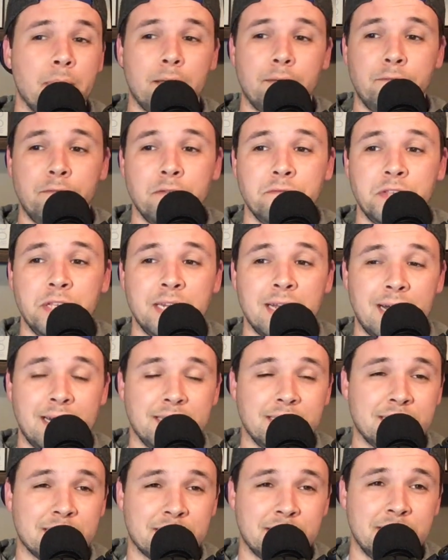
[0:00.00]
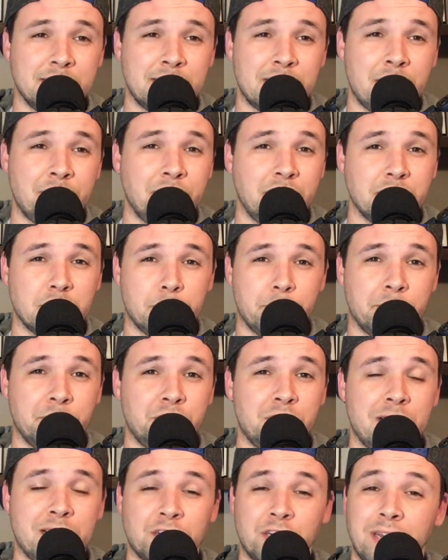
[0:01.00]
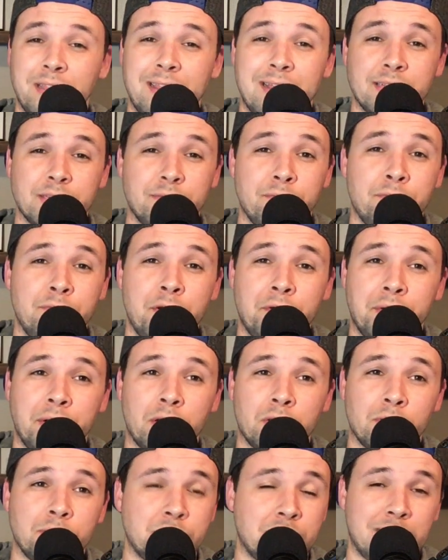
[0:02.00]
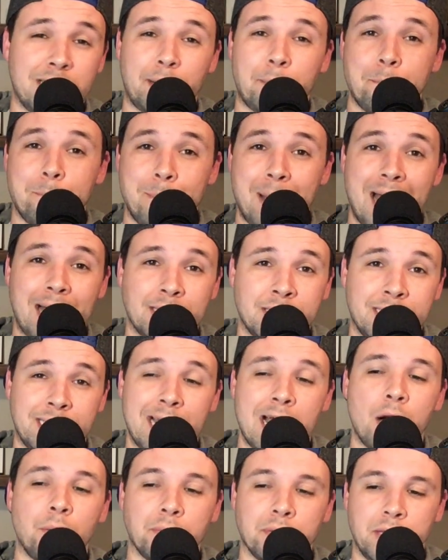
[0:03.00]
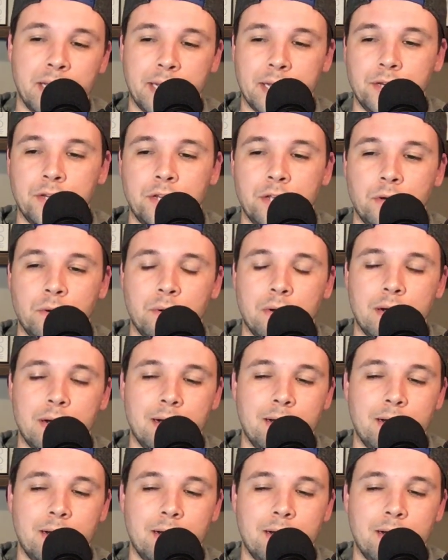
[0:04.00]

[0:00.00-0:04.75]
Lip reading: 59-67 is the projection, and that is very close to maxing out what they can do.